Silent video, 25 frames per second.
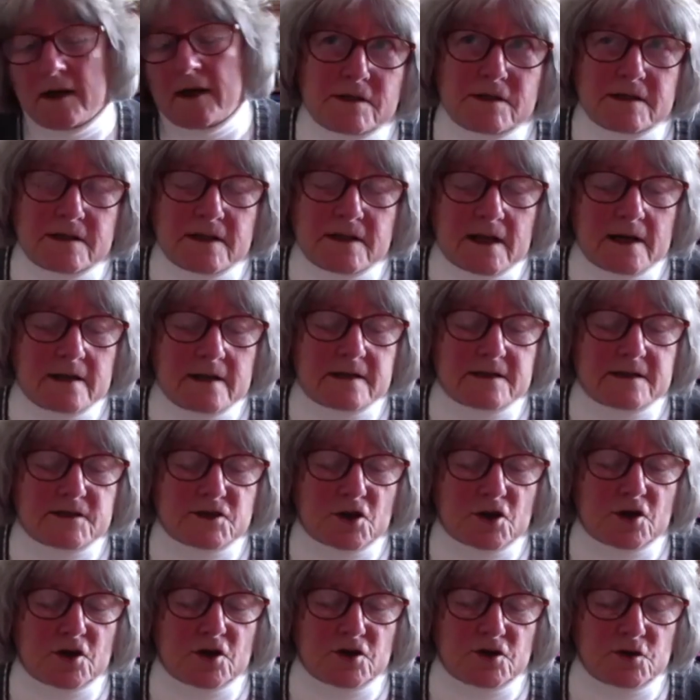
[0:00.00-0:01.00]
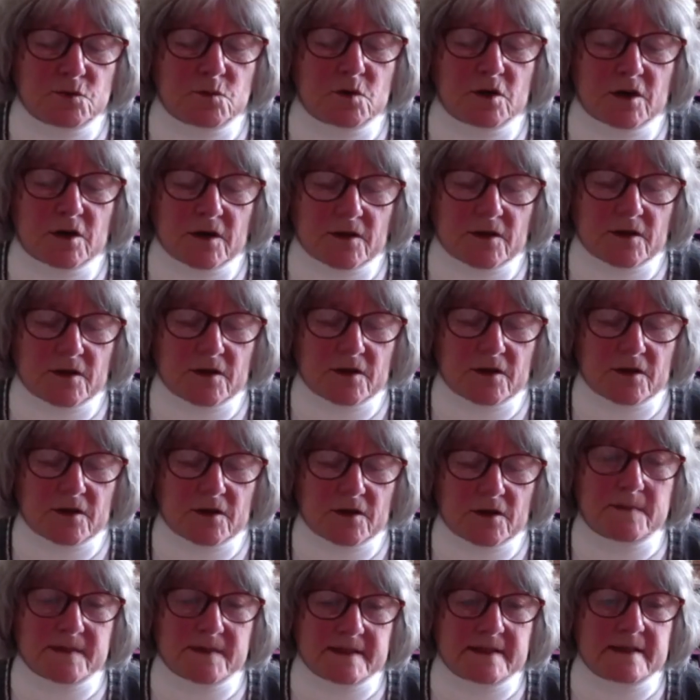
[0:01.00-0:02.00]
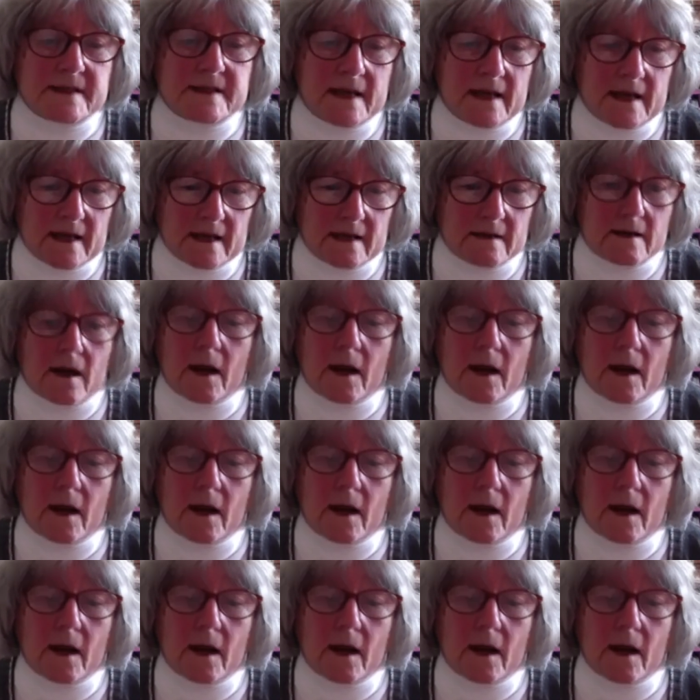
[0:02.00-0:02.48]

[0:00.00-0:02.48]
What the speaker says: and then started to work at the YMCA.